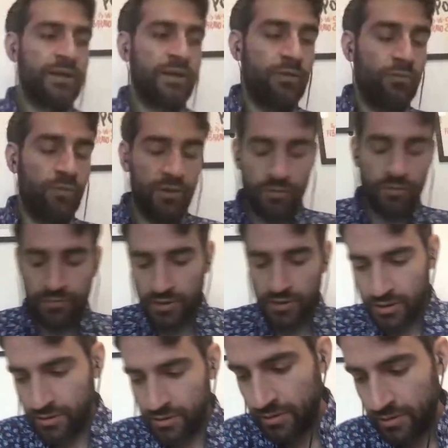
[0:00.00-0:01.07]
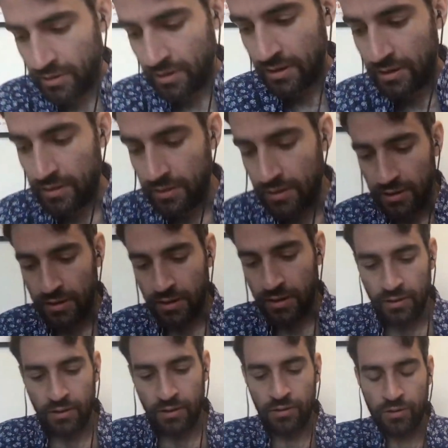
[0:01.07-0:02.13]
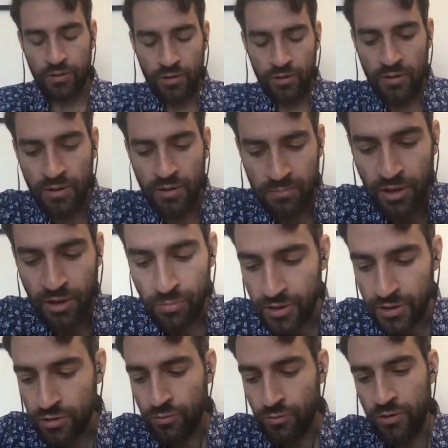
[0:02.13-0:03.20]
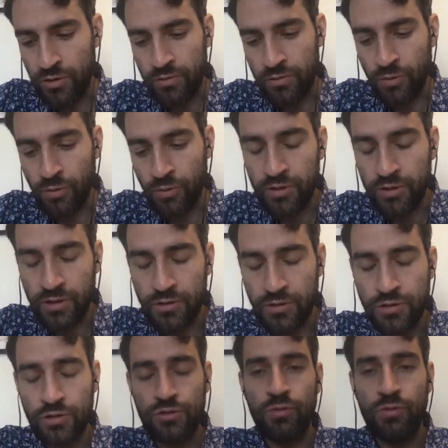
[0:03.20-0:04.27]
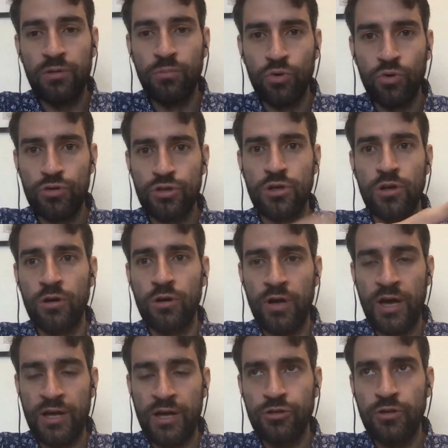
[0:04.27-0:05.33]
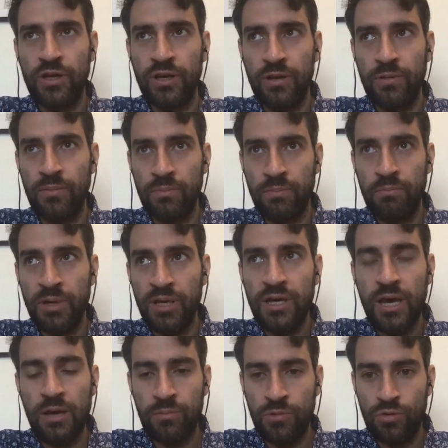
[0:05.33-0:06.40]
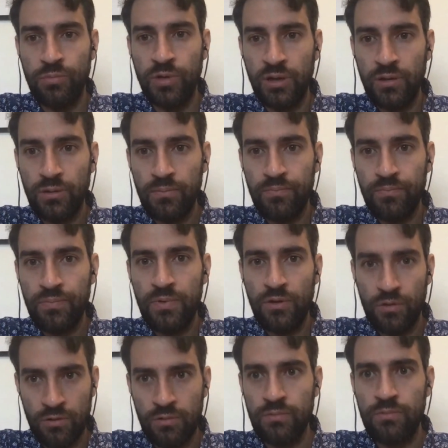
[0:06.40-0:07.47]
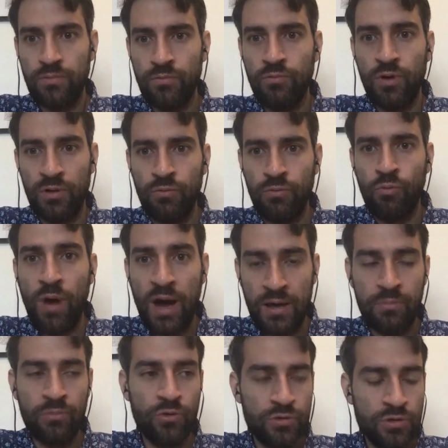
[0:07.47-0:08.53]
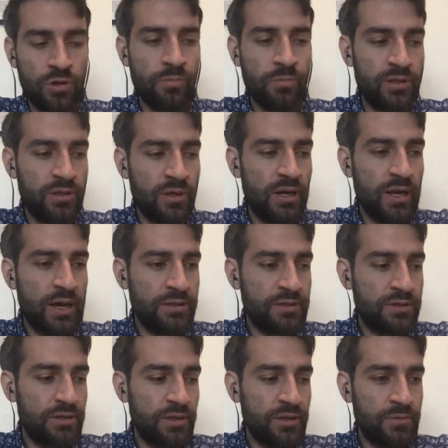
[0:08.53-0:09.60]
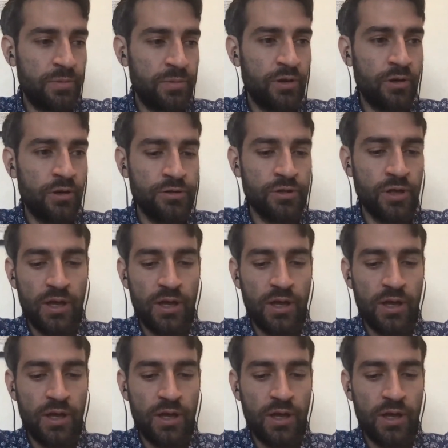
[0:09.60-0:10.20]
One of the, in my opinion, one of the reasons why Moore's law actually became to be, why Moore's law materialized is because